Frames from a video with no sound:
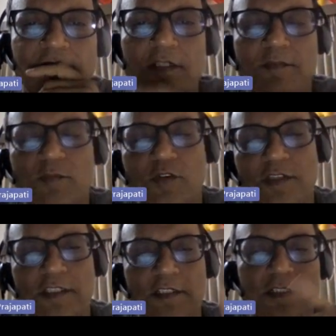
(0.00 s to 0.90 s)
Yeah, one more
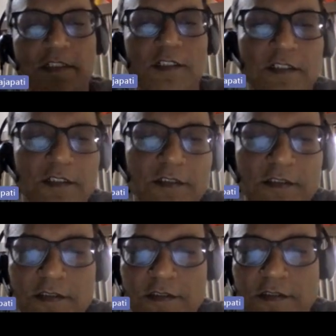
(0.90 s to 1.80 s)
thing.
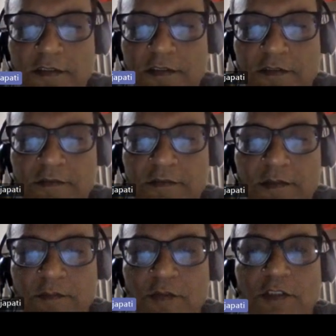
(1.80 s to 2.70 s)

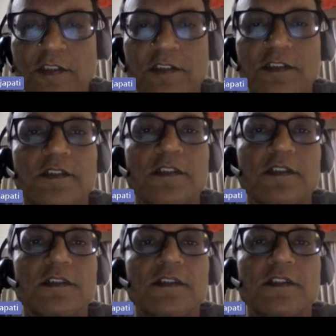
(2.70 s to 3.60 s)
One more thing.
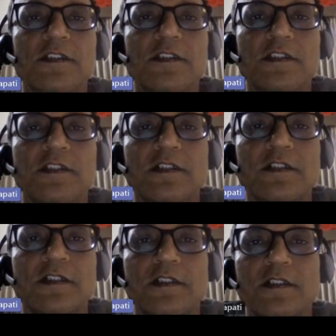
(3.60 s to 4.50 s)

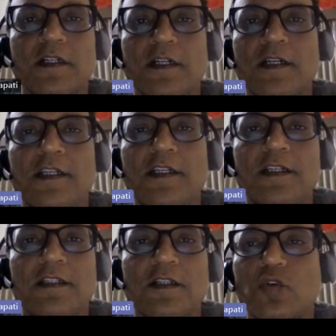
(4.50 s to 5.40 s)

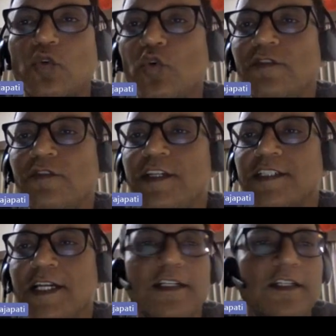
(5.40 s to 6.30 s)
Currently, the code
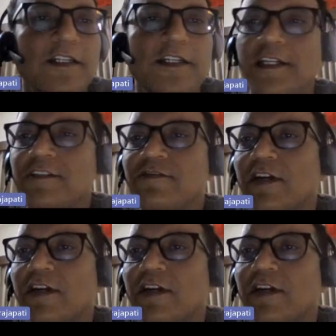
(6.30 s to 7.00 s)
which I take it